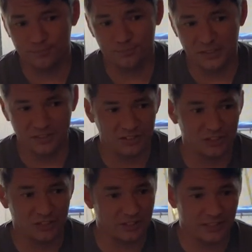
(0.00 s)

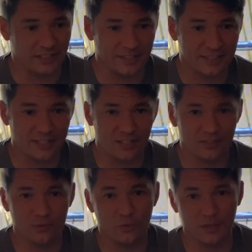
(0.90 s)
essentially are getting kicked out
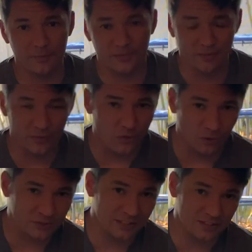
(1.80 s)
either way. If you
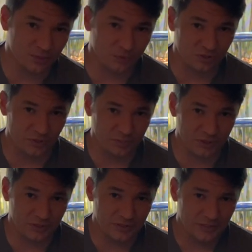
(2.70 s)
don't take this
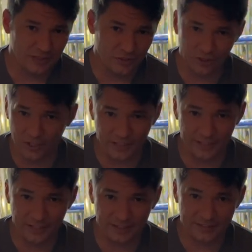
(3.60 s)
prescription, you're gonna
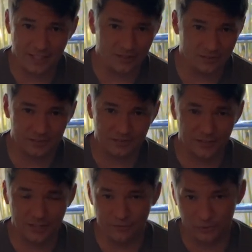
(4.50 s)
get kicked out.
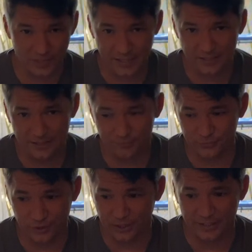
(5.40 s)
If you take it,
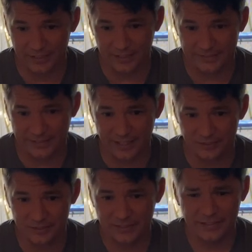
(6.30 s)
you're gonna get kicked
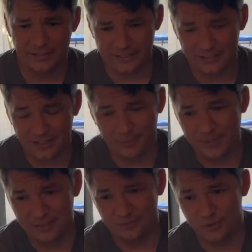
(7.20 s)
out. He's like,
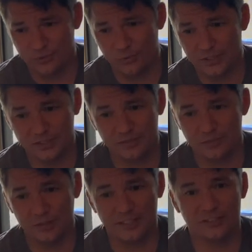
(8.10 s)
man, do the one that's
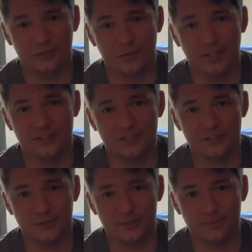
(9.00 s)
less duress to
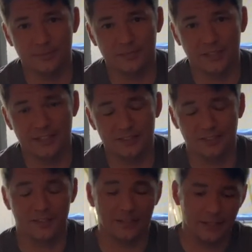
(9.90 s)
you. He's
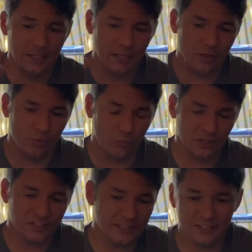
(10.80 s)
like, the
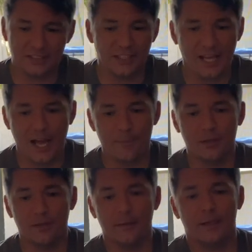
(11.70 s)
worst thing that's gonna
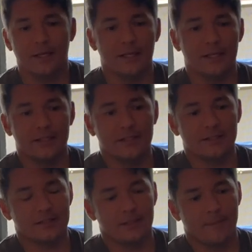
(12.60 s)
happen
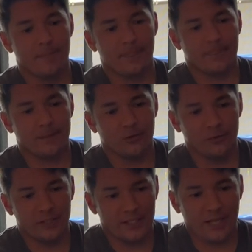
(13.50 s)
is you'll
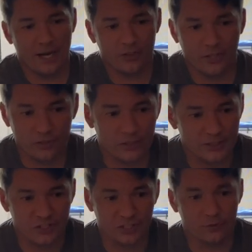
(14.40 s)
get out under
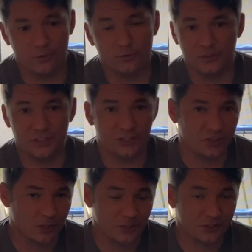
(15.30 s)
a general
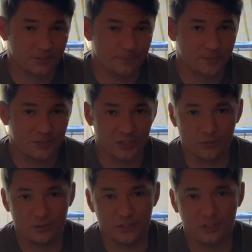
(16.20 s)
discharge.
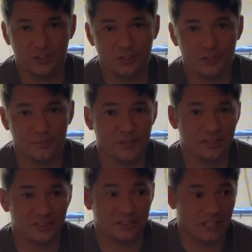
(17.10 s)
General discharge
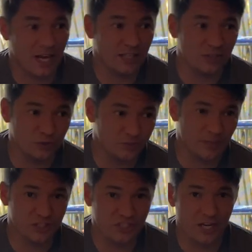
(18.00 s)
means I lose my
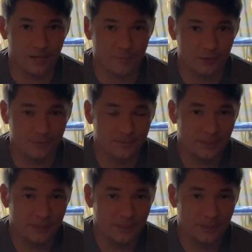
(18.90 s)
G I Bill